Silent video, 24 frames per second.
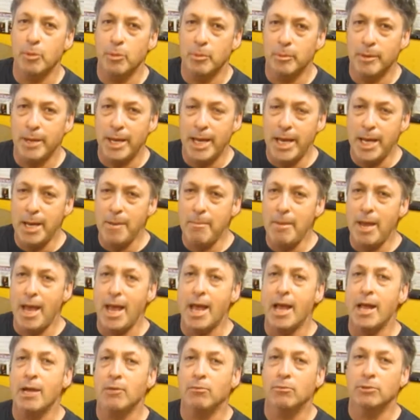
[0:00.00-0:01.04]
Birmingham
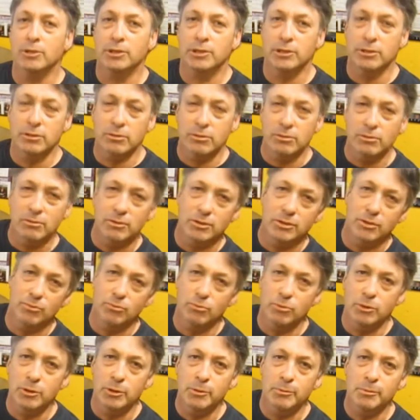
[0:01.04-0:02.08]
and we're still doing some
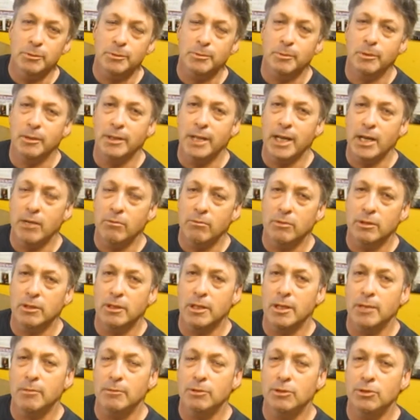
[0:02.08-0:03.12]
rudiments, but now we're
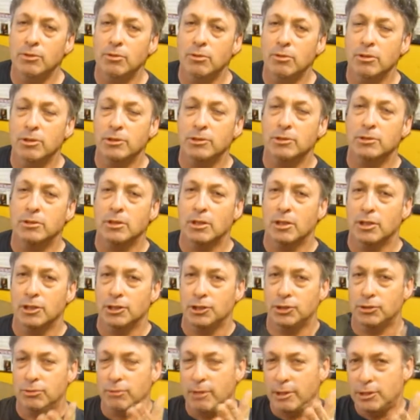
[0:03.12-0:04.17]
coming towards a
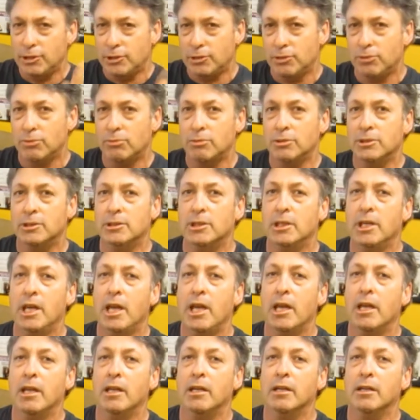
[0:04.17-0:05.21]
stretch towards the
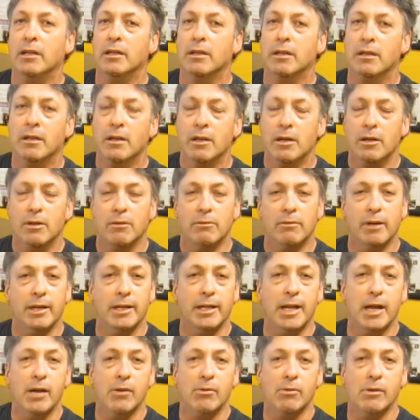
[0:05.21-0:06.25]
end.
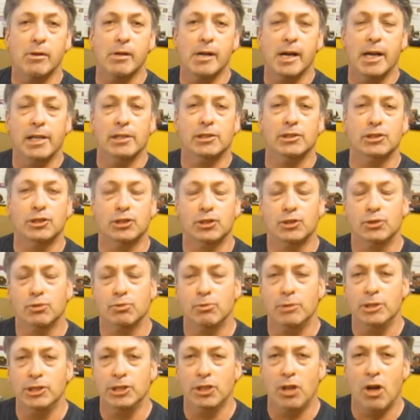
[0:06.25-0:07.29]
Right now we're at
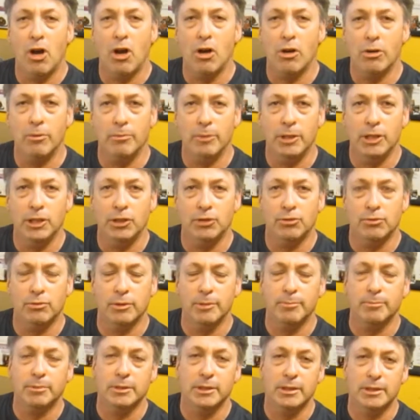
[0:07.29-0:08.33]
Swiss Army
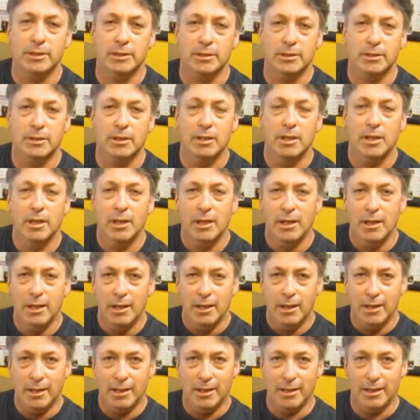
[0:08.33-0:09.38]
triplets.
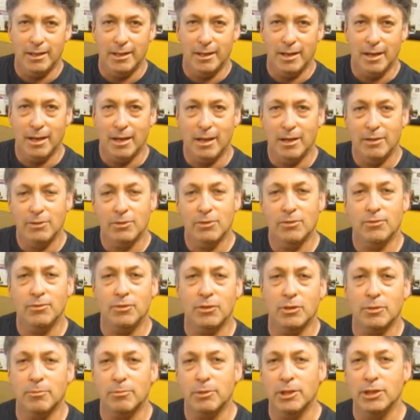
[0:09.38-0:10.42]
And I don't know if
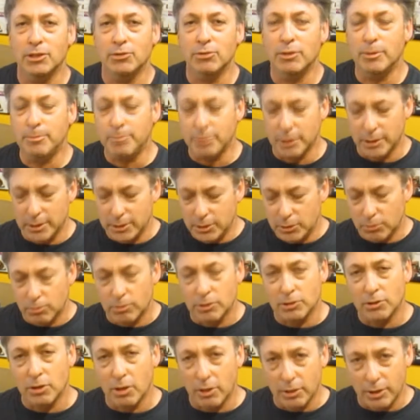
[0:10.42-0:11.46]
you can play triplets,
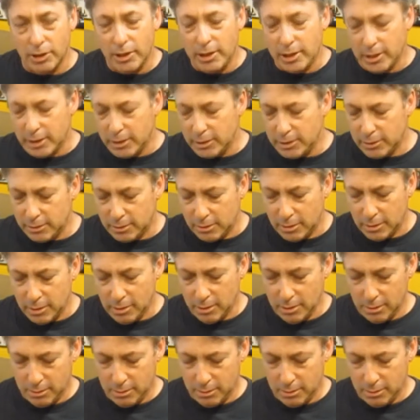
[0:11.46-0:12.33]
which are this.